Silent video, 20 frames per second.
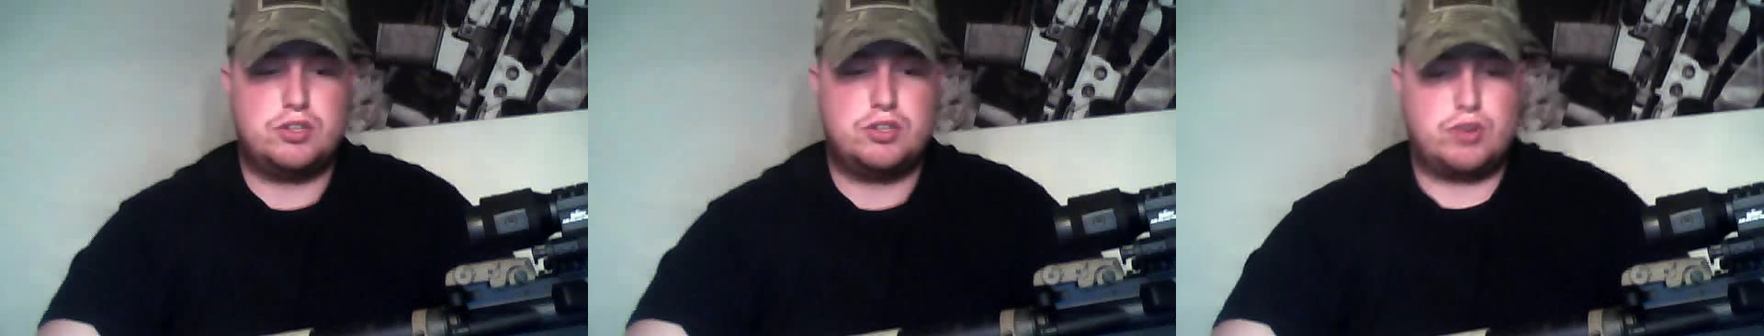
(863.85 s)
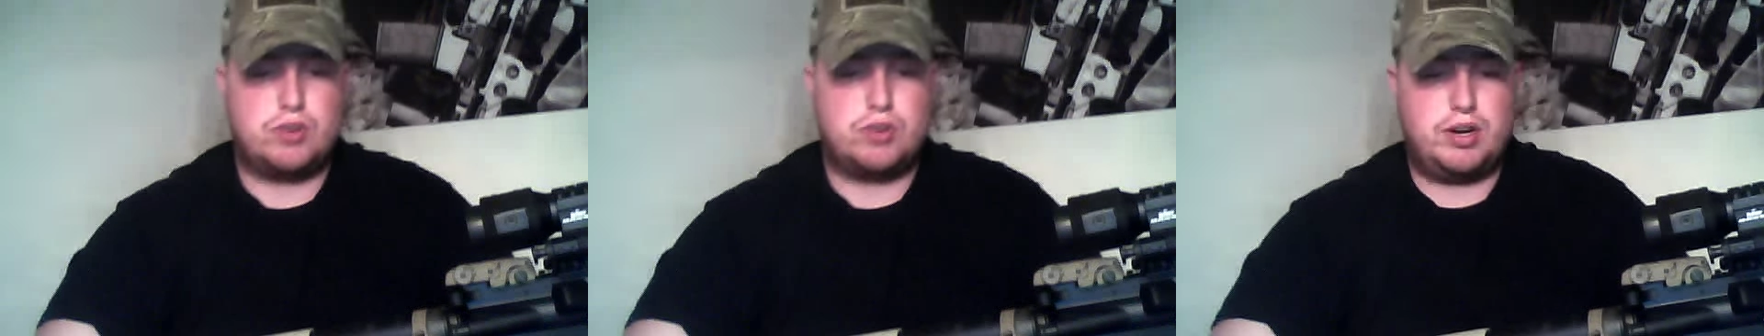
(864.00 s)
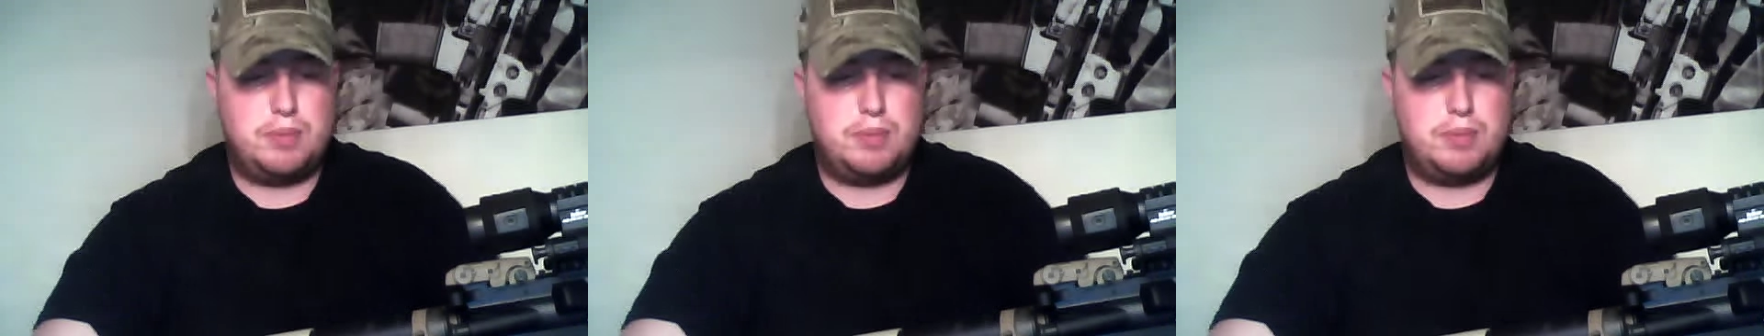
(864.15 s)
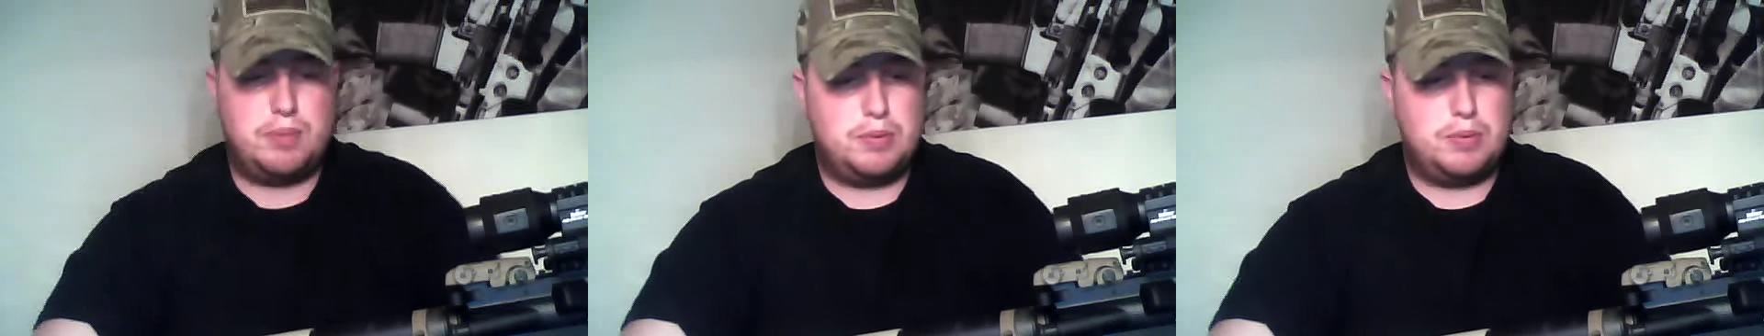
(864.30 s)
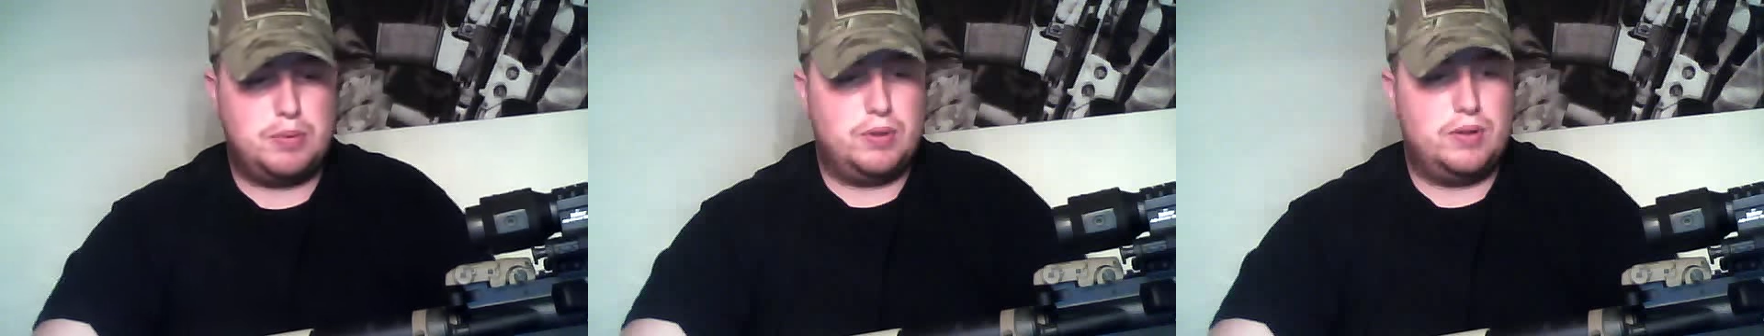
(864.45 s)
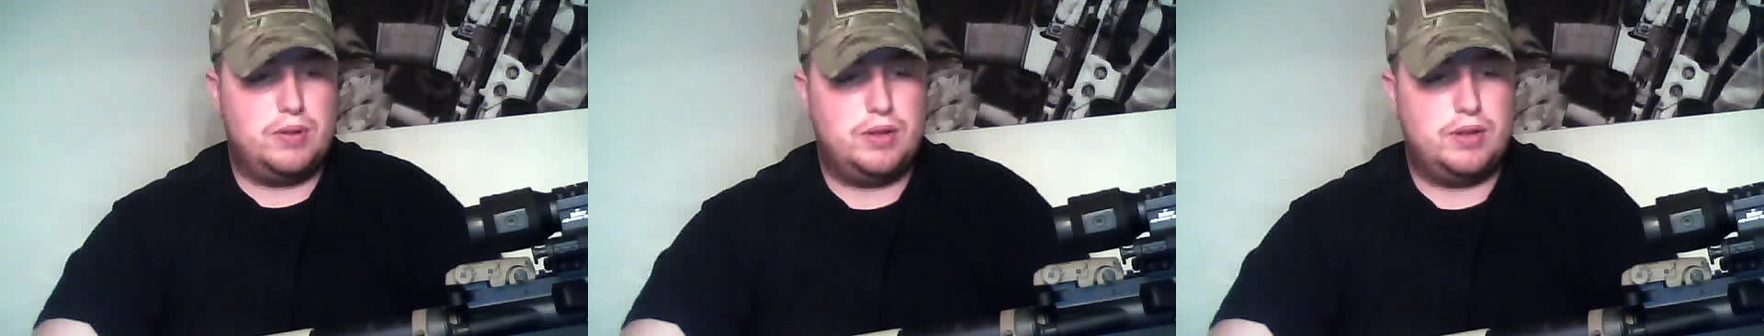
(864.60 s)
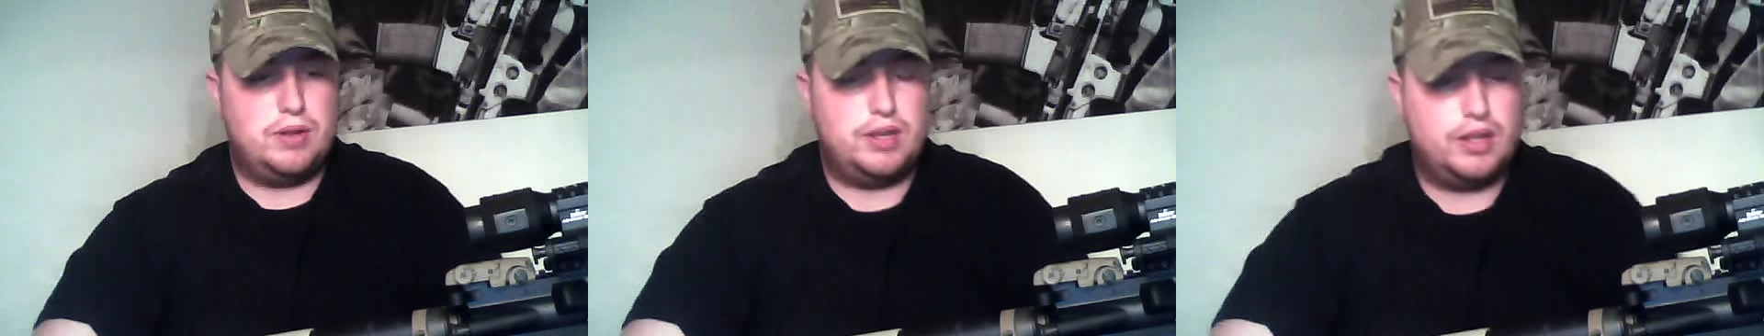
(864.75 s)
training
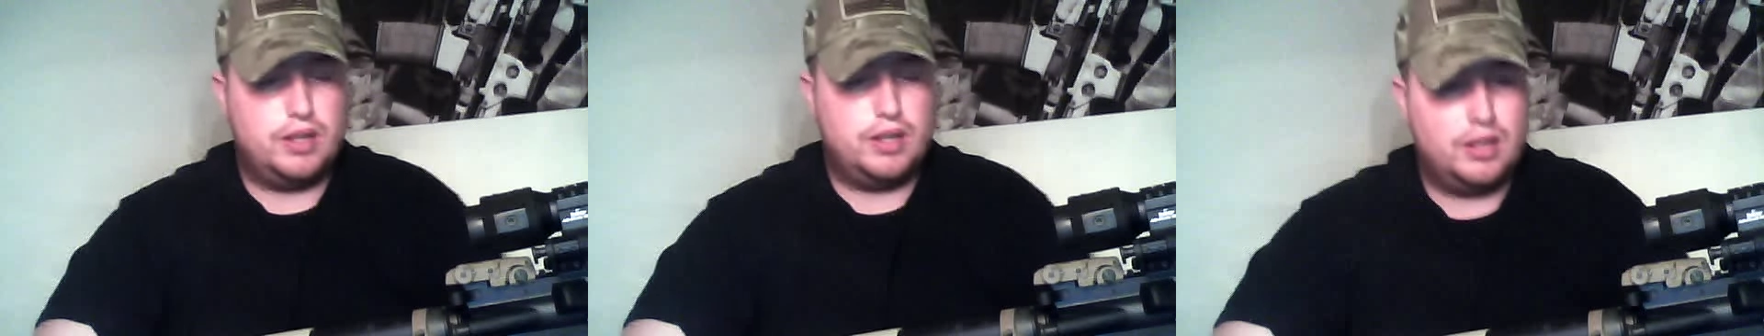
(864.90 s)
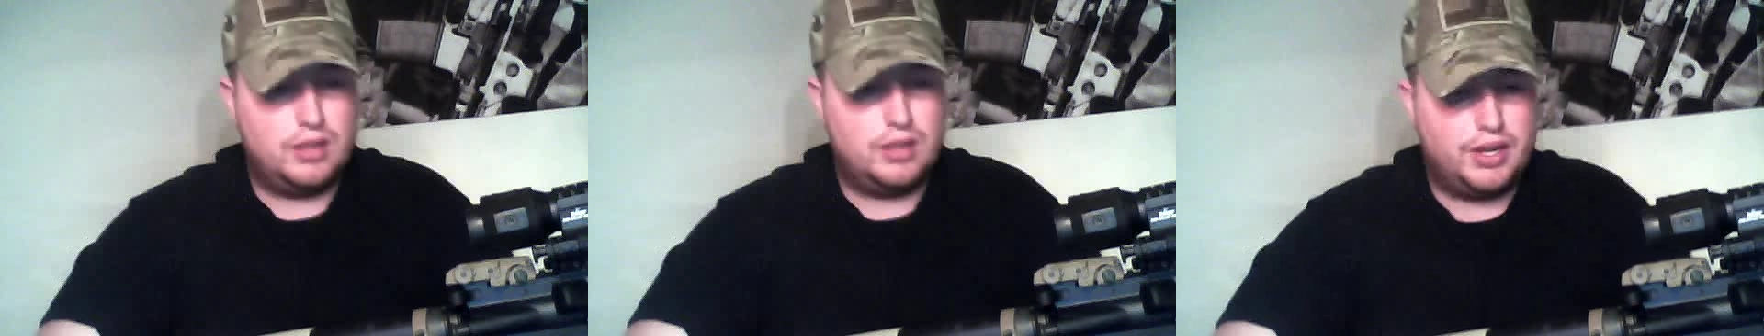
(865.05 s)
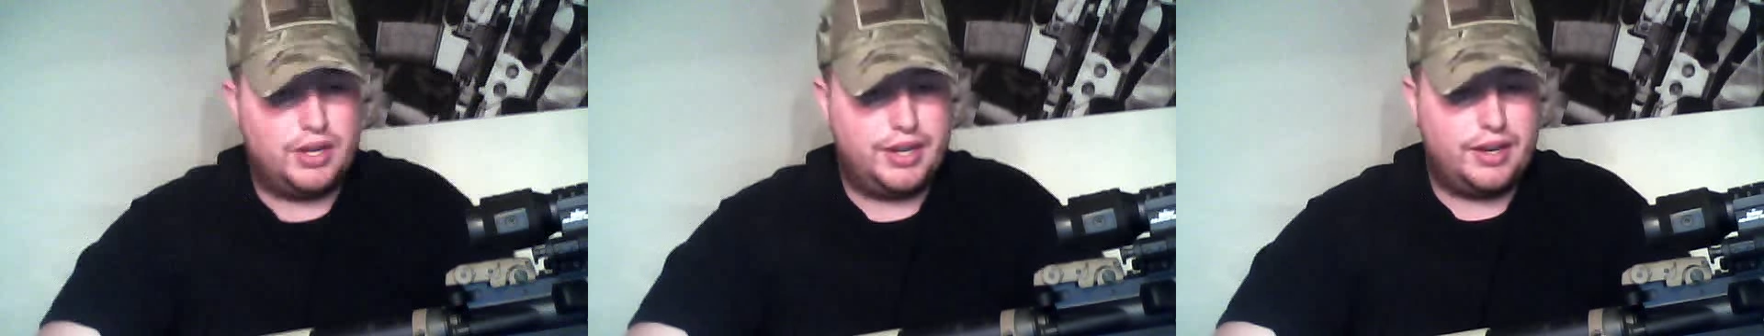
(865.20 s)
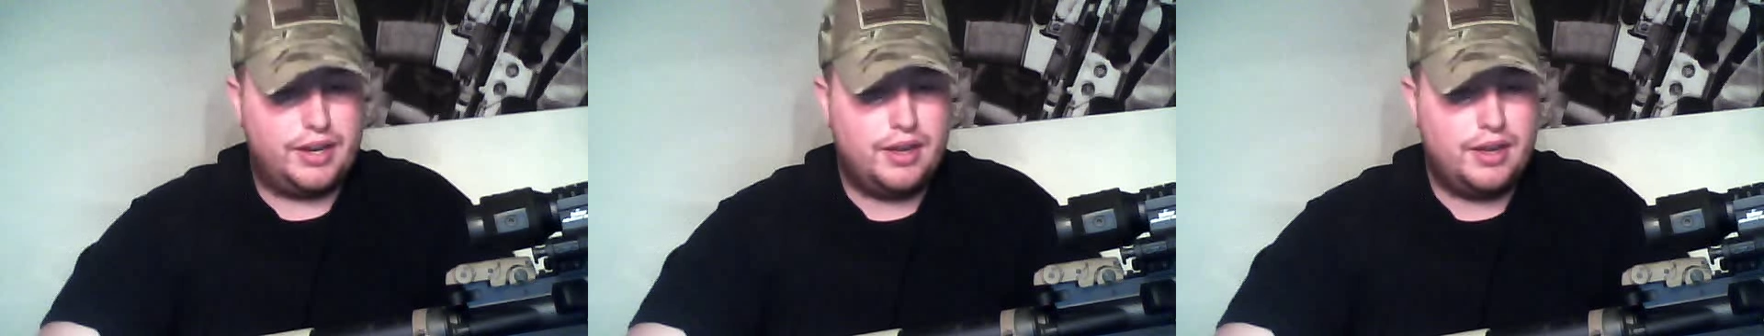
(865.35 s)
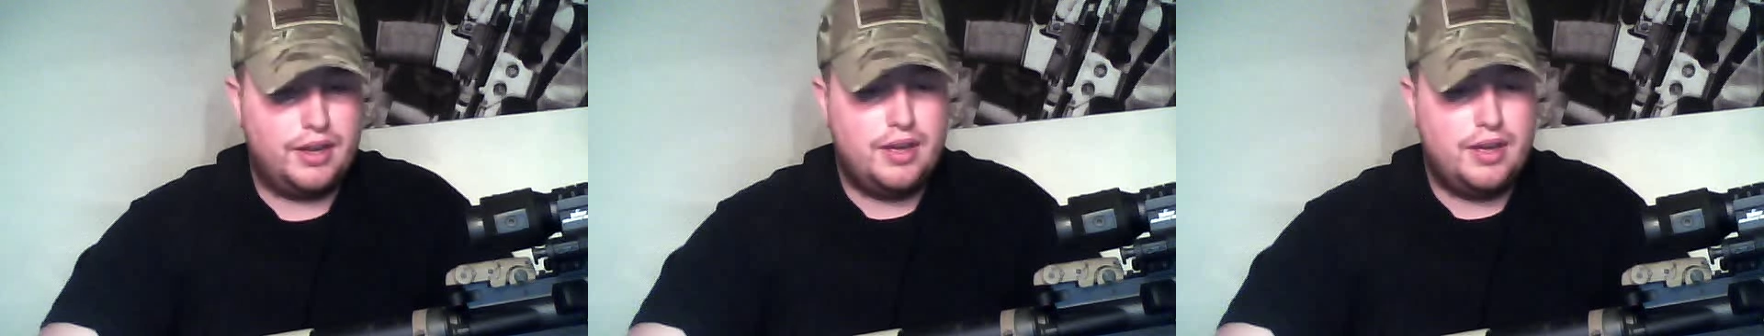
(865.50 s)
people alike.